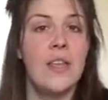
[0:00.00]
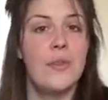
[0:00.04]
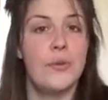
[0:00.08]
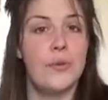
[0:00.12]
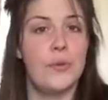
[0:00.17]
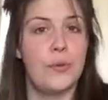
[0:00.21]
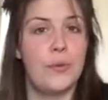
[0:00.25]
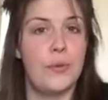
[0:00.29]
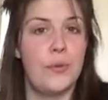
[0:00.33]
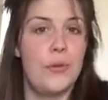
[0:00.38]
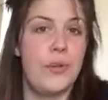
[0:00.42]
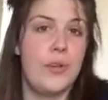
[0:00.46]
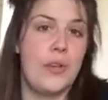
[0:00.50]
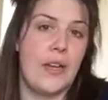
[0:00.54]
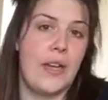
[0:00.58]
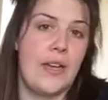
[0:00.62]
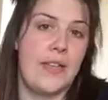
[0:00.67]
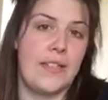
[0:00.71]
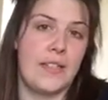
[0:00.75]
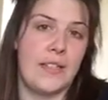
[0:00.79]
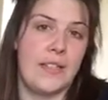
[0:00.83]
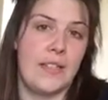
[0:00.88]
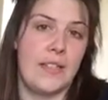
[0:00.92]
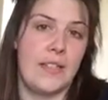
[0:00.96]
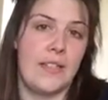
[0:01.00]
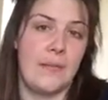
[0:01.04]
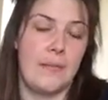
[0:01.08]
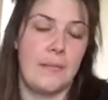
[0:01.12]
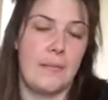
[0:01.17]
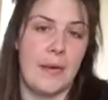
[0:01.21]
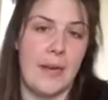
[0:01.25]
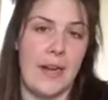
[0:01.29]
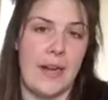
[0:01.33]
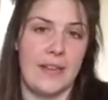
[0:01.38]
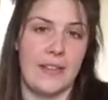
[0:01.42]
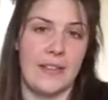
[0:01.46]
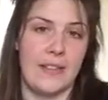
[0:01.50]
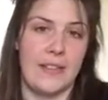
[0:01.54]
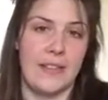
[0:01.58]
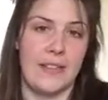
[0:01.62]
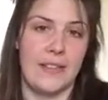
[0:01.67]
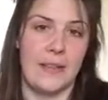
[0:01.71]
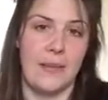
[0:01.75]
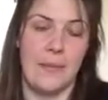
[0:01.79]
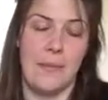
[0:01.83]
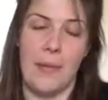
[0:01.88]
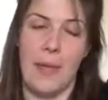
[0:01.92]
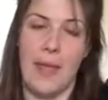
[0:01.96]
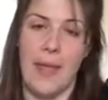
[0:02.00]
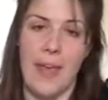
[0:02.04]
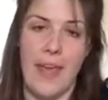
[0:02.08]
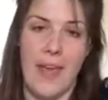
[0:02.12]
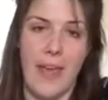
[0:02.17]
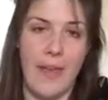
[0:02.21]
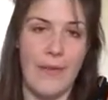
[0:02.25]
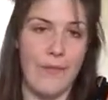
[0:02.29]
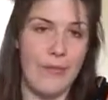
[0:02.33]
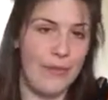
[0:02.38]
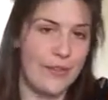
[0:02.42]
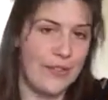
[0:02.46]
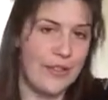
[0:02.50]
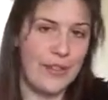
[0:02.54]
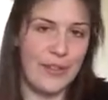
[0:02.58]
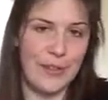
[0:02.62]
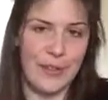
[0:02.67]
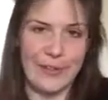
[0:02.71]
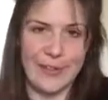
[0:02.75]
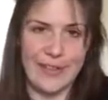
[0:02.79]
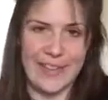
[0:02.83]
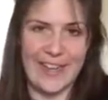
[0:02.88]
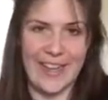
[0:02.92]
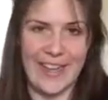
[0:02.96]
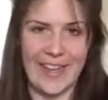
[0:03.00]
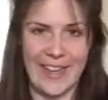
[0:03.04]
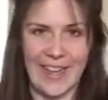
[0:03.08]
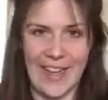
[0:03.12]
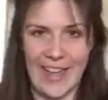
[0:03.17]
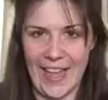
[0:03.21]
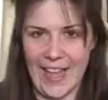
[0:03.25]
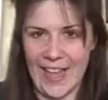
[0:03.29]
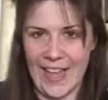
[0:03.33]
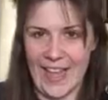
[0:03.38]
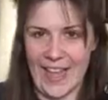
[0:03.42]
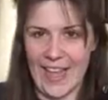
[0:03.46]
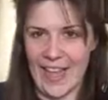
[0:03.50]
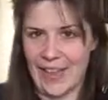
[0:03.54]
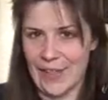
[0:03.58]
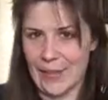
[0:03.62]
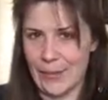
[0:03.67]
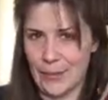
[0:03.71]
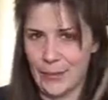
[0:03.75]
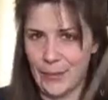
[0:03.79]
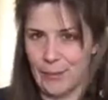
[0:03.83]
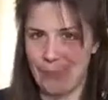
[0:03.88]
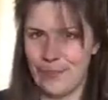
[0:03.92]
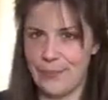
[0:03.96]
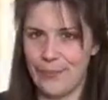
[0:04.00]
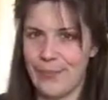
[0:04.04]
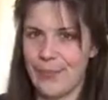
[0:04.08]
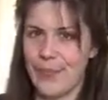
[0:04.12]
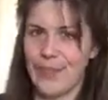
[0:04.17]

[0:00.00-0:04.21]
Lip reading: so you guys can practice them every single day at home.